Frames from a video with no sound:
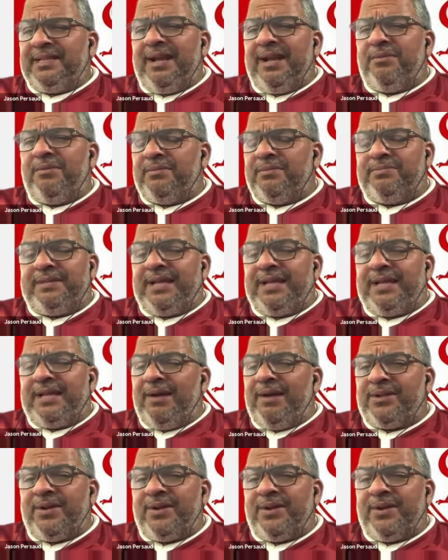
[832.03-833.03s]
they
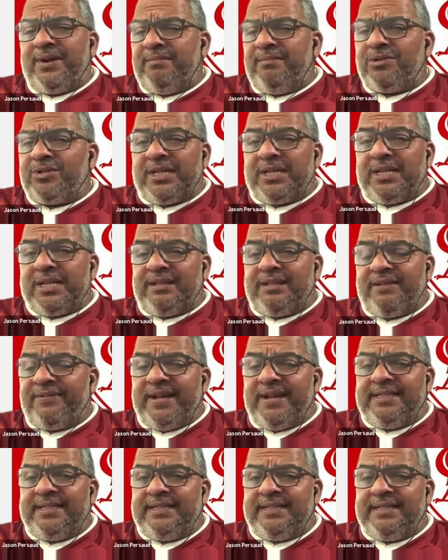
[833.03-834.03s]
were doing most of the
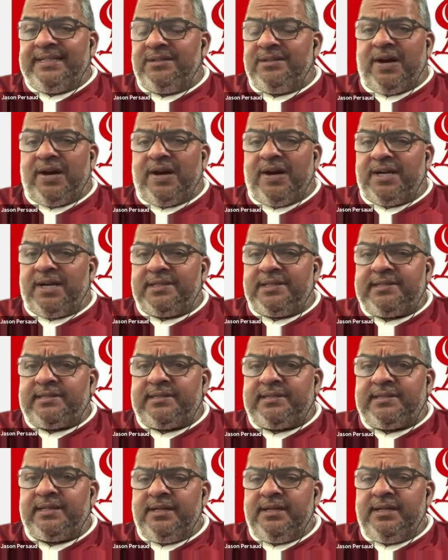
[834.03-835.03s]
defending, not
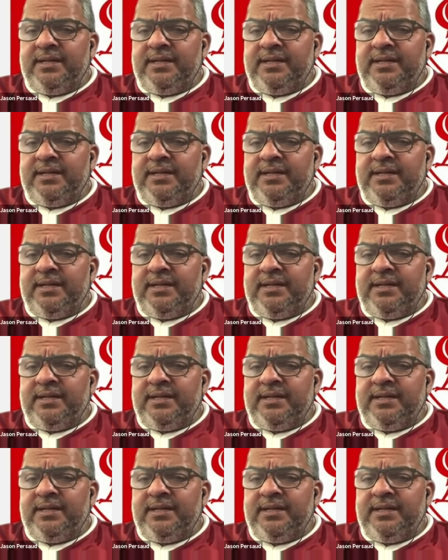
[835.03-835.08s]
us.